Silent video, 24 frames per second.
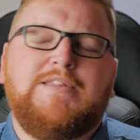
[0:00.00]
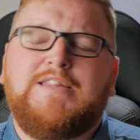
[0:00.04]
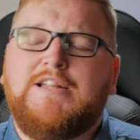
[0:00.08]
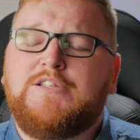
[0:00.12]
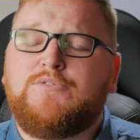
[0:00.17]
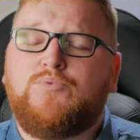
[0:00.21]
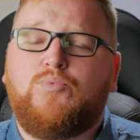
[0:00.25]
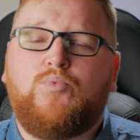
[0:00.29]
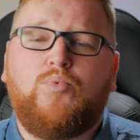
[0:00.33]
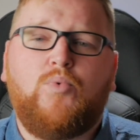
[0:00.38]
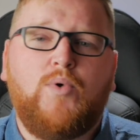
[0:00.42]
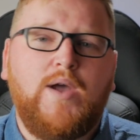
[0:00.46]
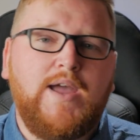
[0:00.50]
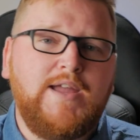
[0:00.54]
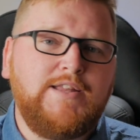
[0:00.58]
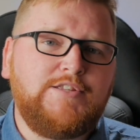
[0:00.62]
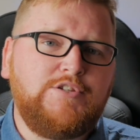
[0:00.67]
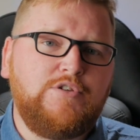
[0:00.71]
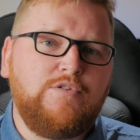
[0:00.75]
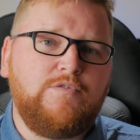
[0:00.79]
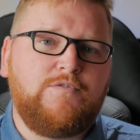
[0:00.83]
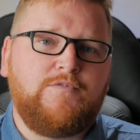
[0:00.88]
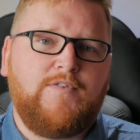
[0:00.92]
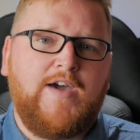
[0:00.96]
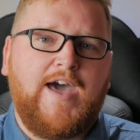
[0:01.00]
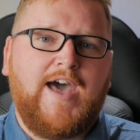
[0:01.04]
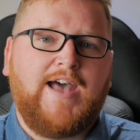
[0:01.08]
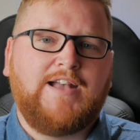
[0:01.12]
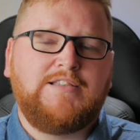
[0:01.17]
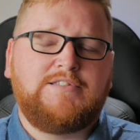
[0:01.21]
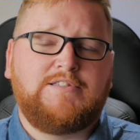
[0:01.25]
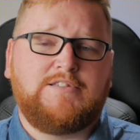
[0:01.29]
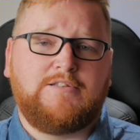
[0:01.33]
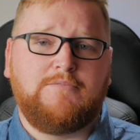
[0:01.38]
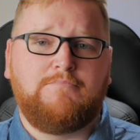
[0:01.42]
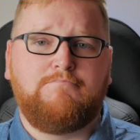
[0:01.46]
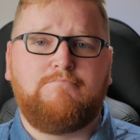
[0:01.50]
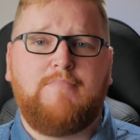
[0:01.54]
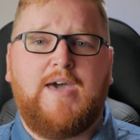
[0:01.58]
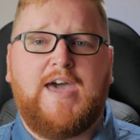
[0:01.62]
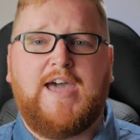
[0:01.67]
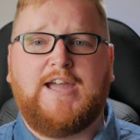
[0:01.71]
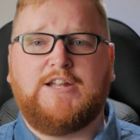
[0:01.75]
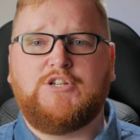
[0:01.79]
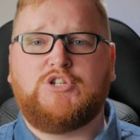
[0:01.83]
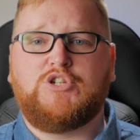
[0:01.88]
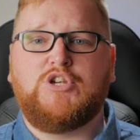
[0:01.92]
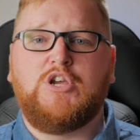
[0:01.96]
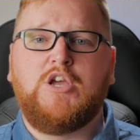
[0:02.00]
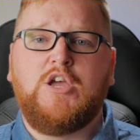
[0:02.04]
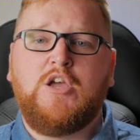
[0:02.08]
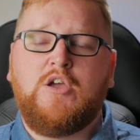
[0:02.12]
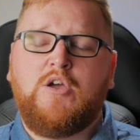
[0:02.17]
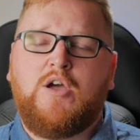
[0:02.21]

That's way too fast to match